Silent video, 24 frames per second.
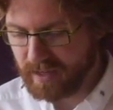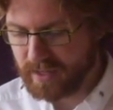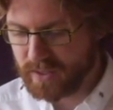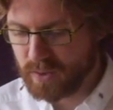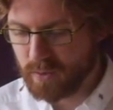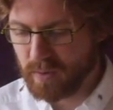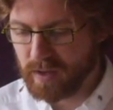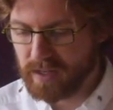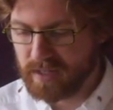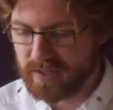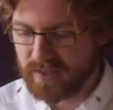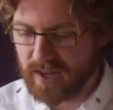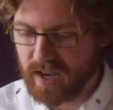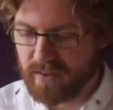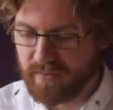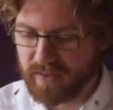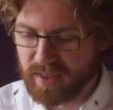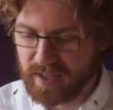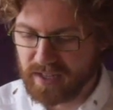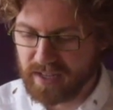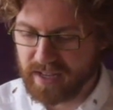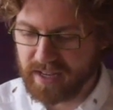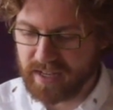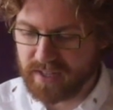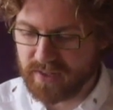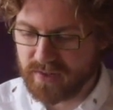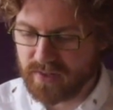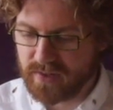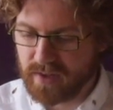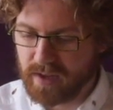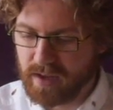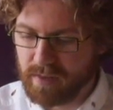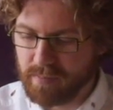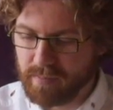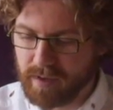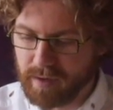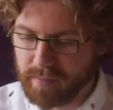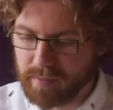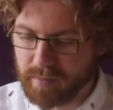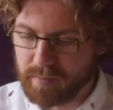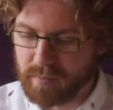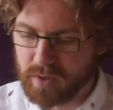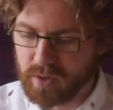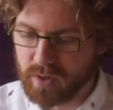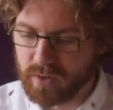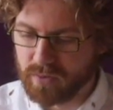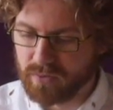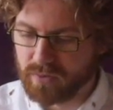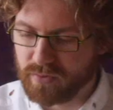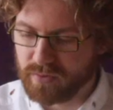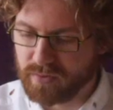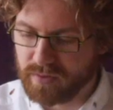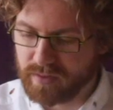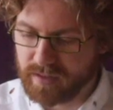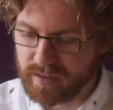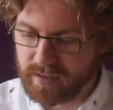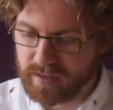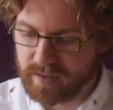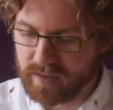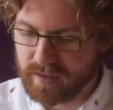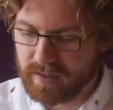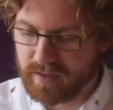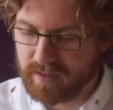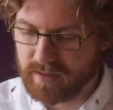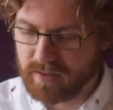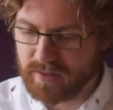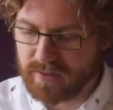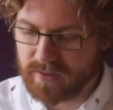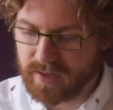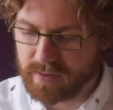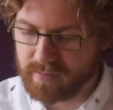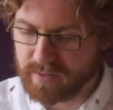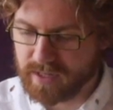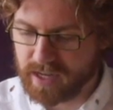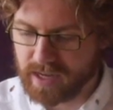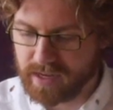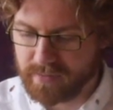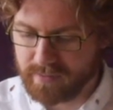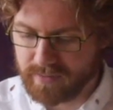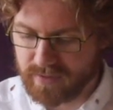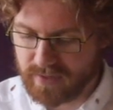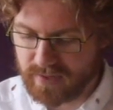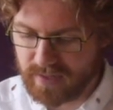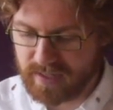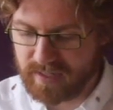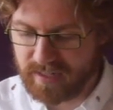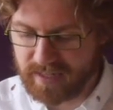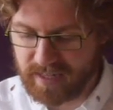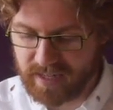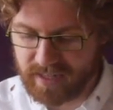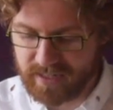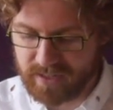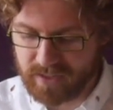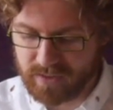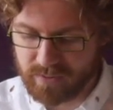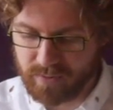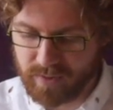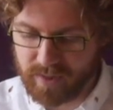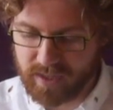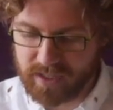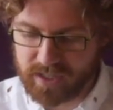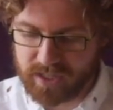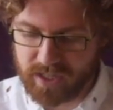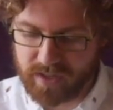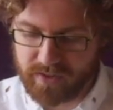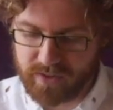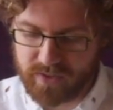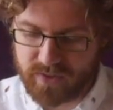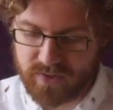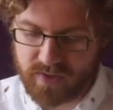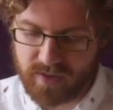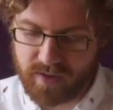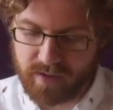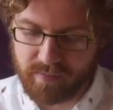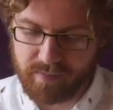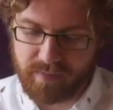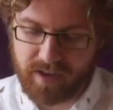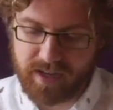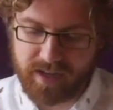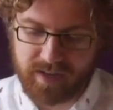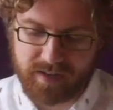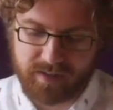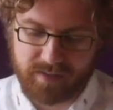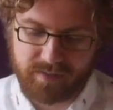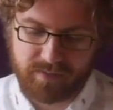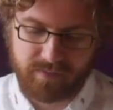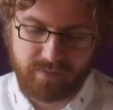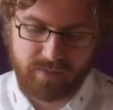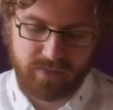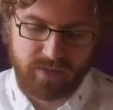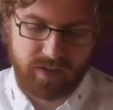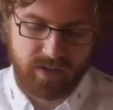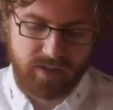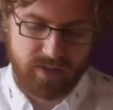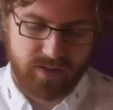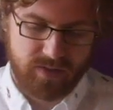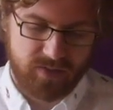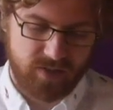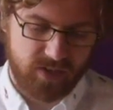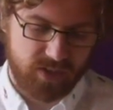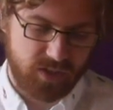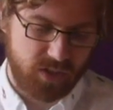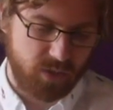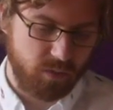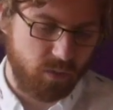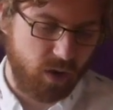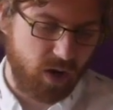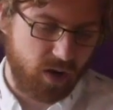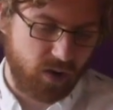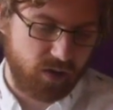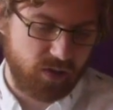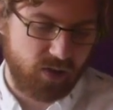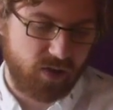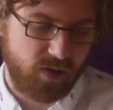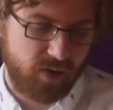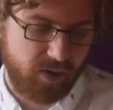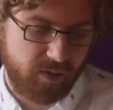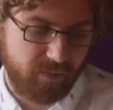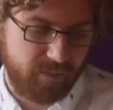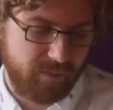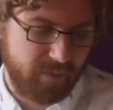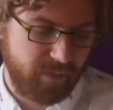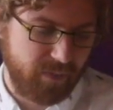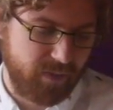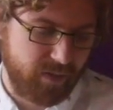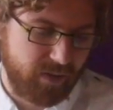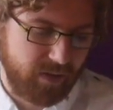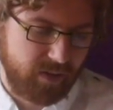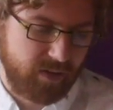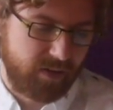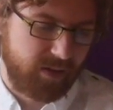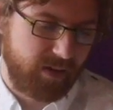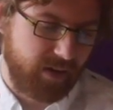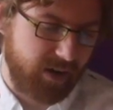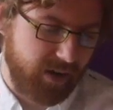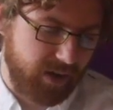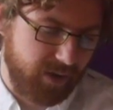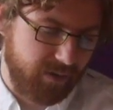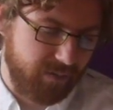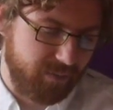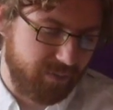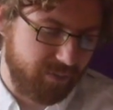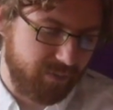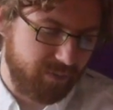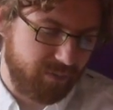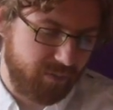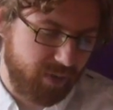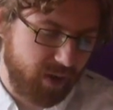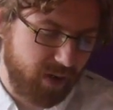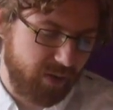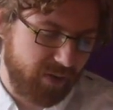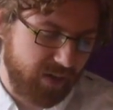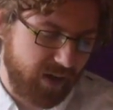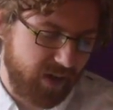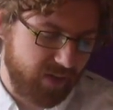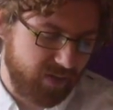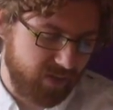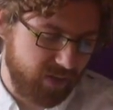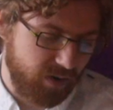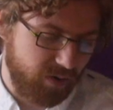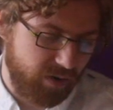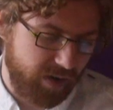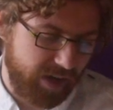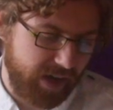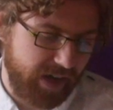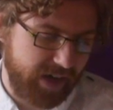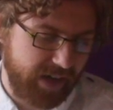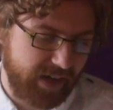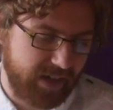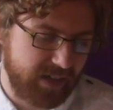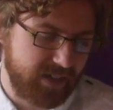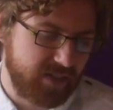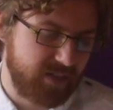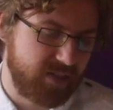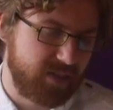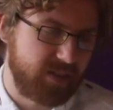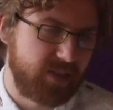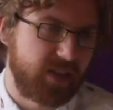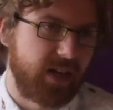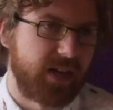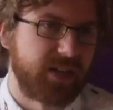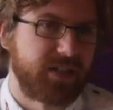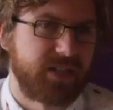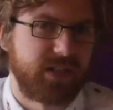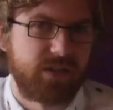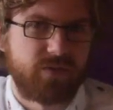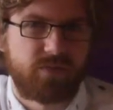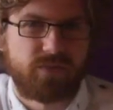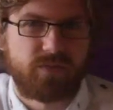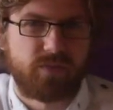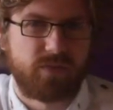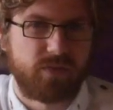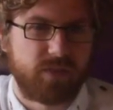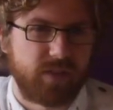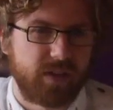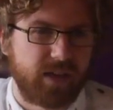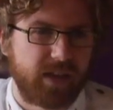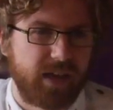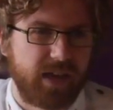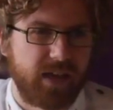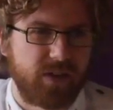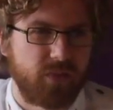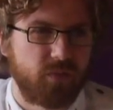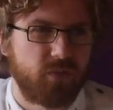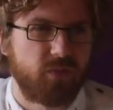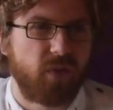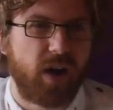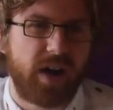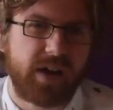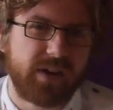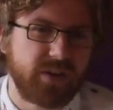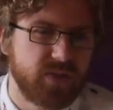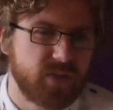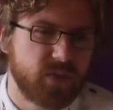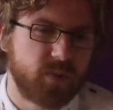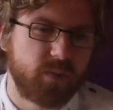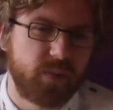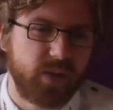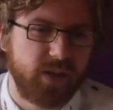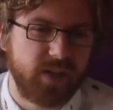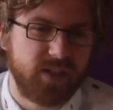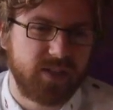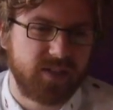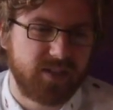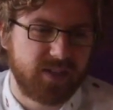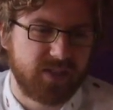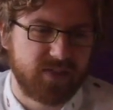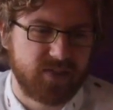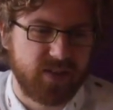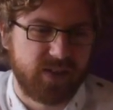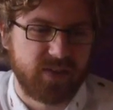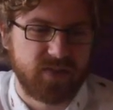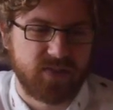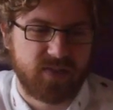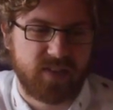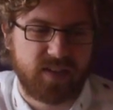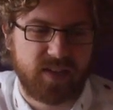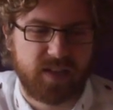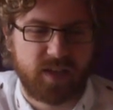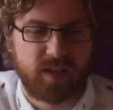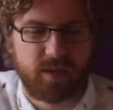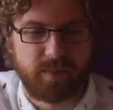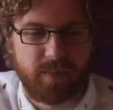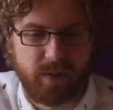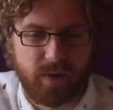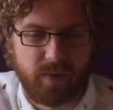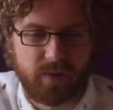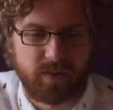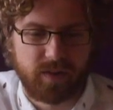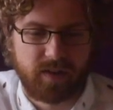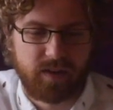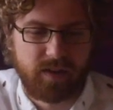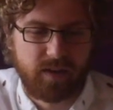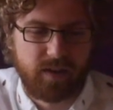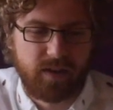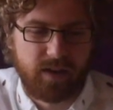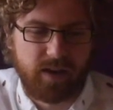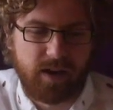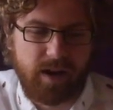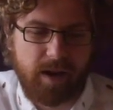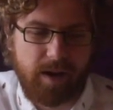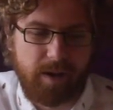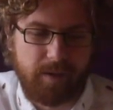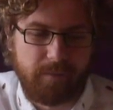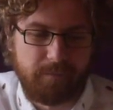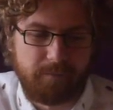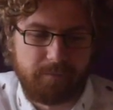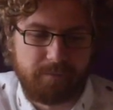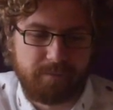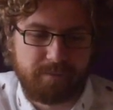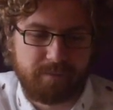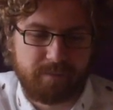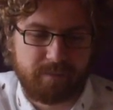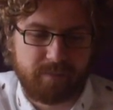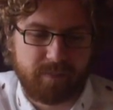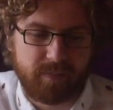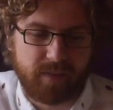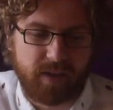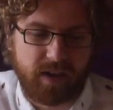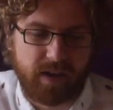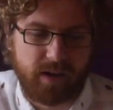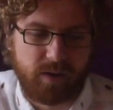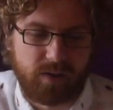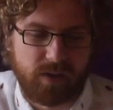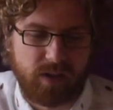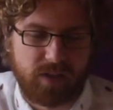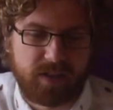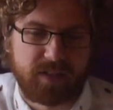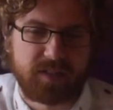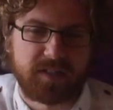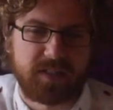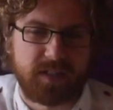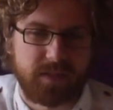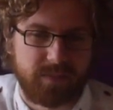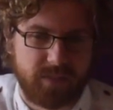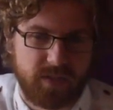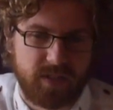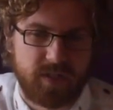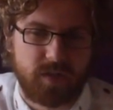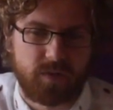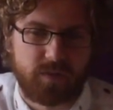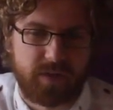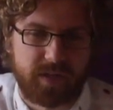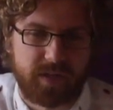as well as having the legs be able to move, sometimes in tangent with each other, just to make it essentially walk along. Beyond that, though, I had the idea of a fire squid, because I was thinking about how a lot of deep sea